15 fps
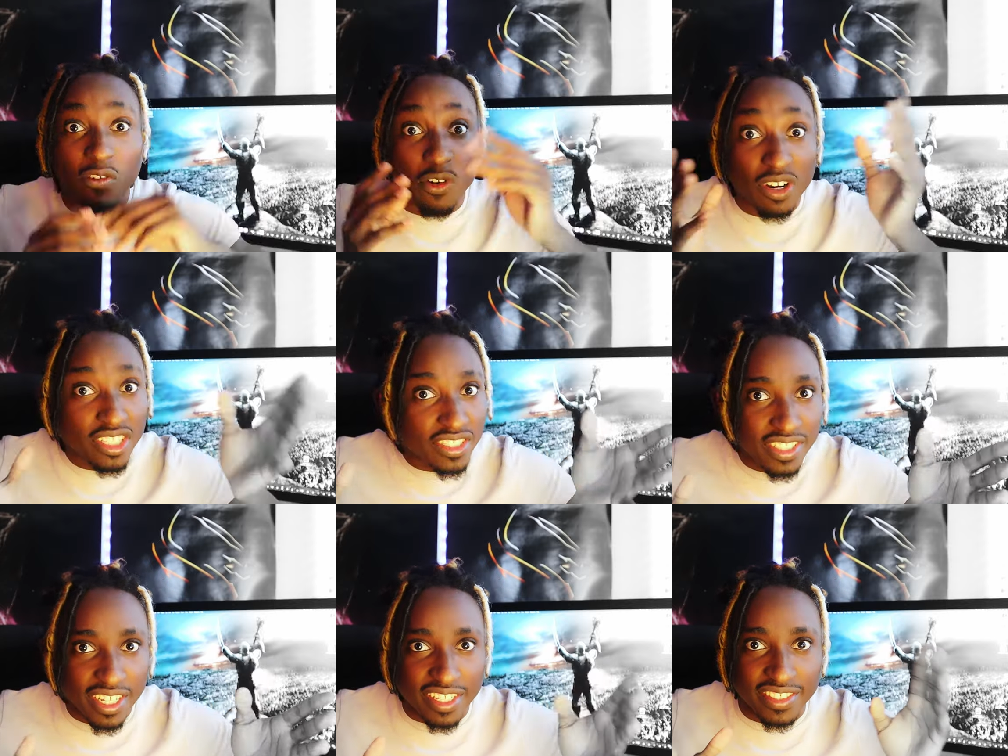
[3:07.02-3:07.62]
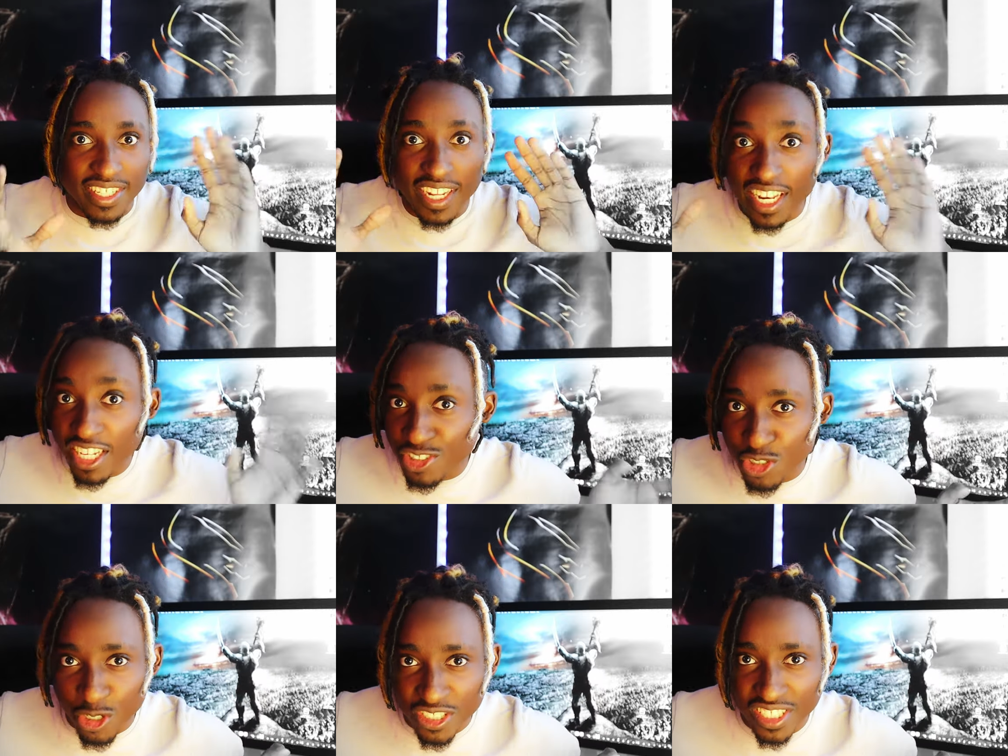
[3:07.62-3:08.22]
For instance,
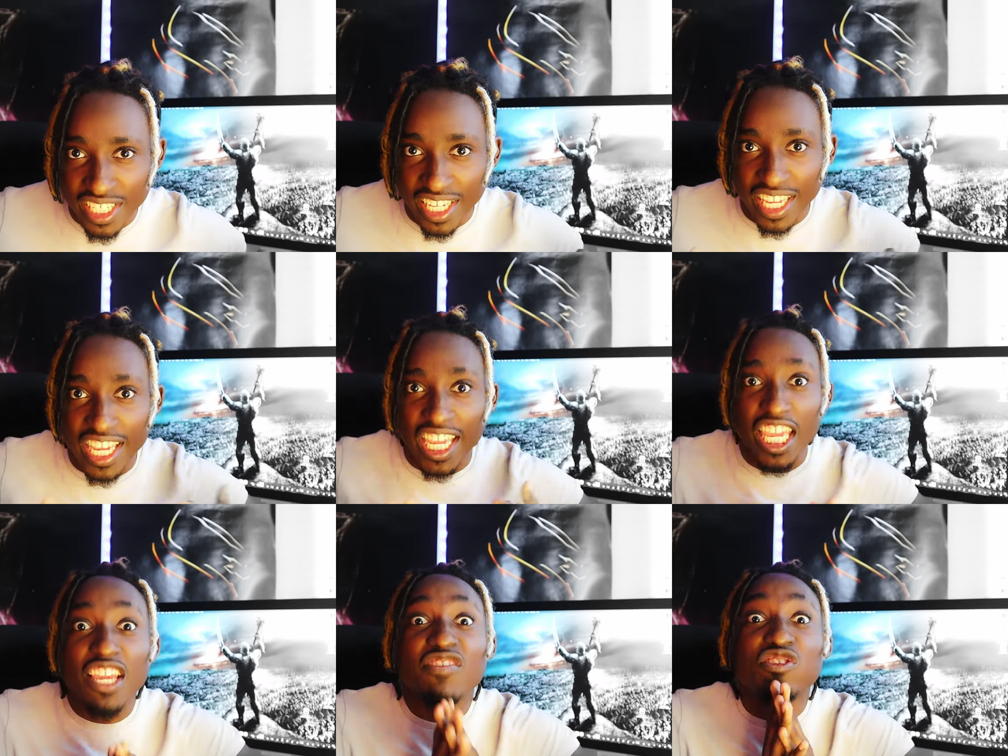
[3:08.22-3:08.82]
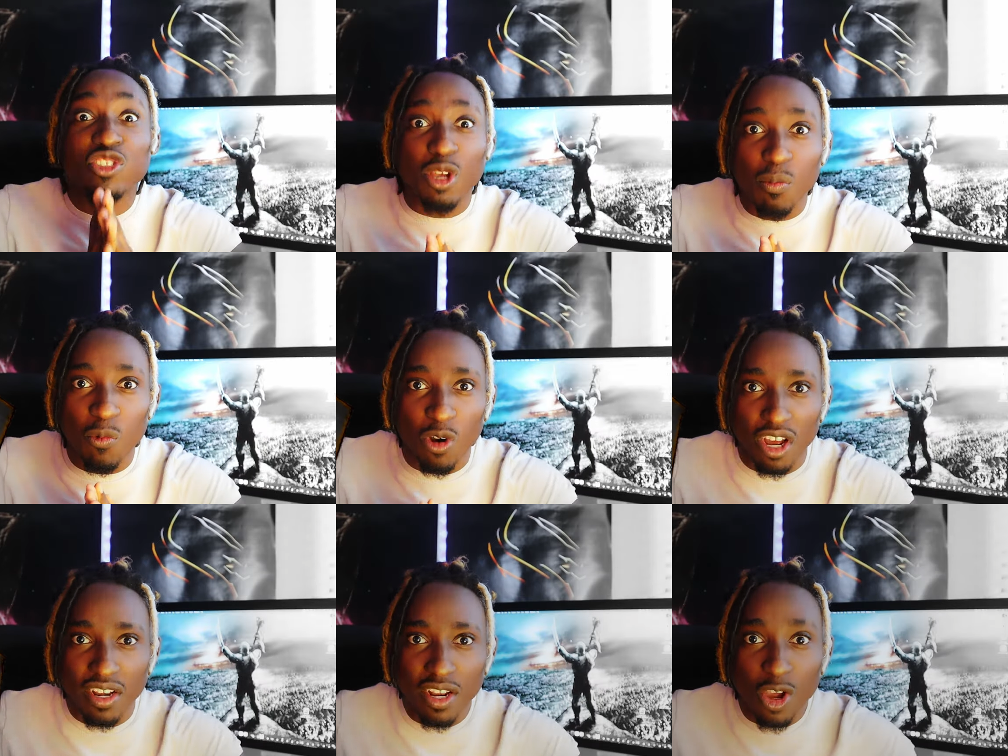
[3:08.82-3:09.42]
let's just say, if
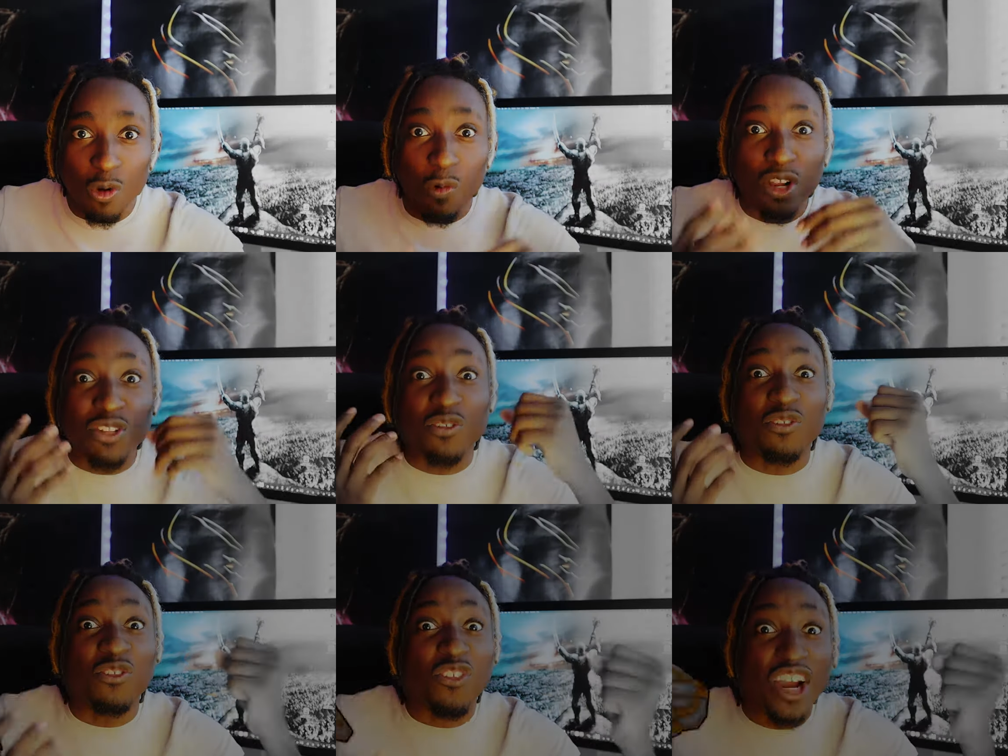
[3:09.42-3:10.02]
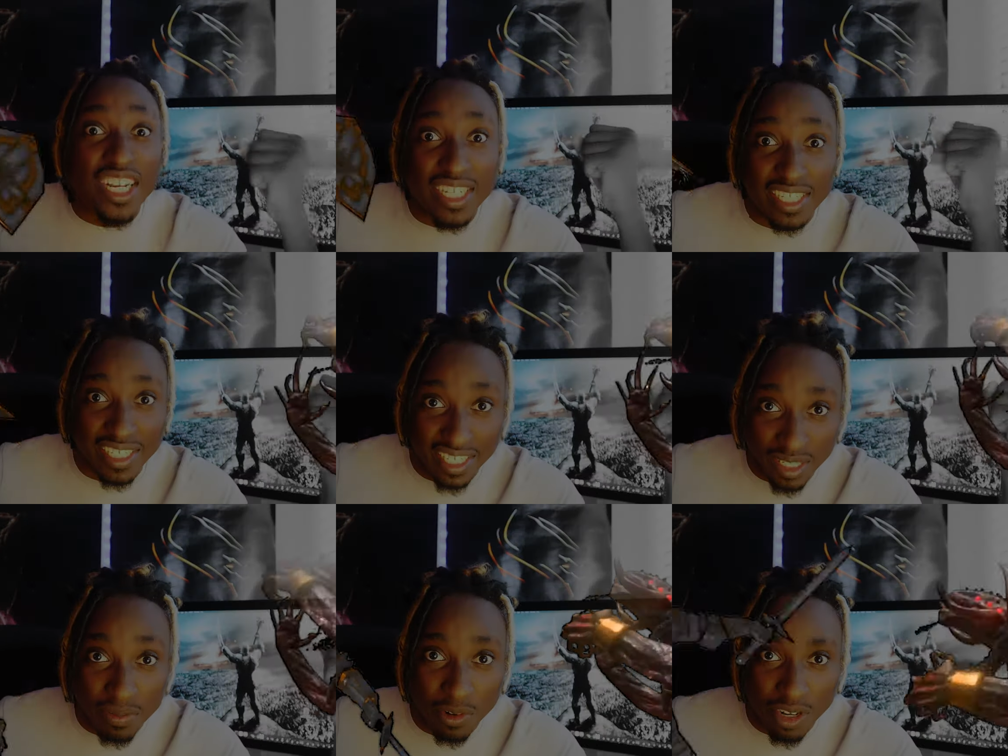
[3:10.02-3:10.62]
someone were to fight a
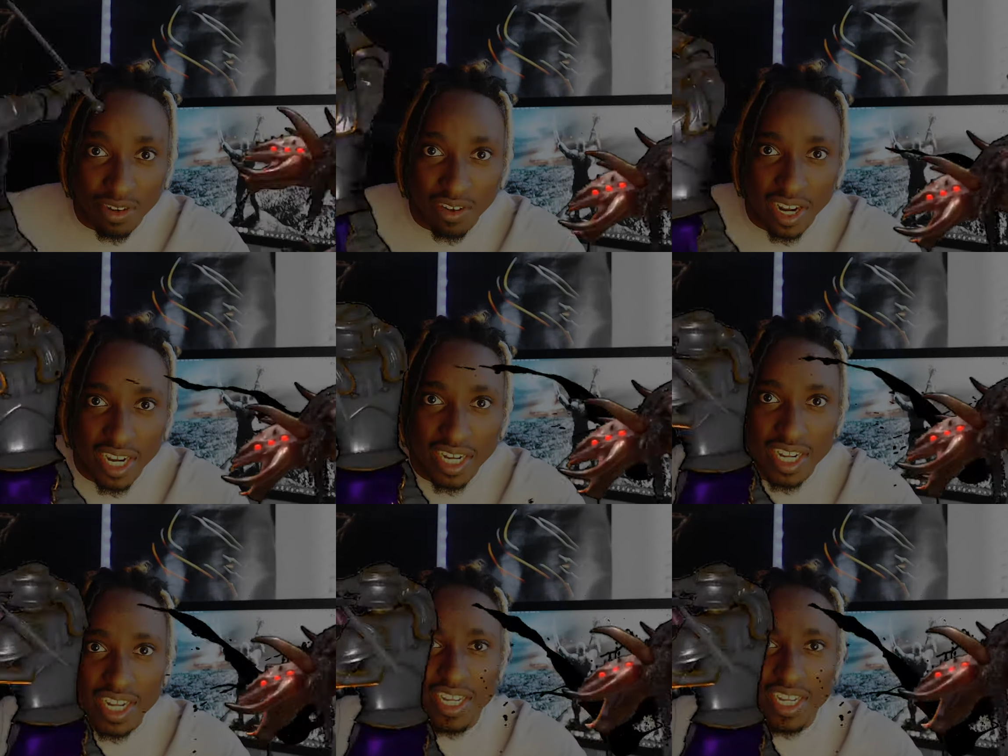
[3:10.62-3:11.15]
demon, right,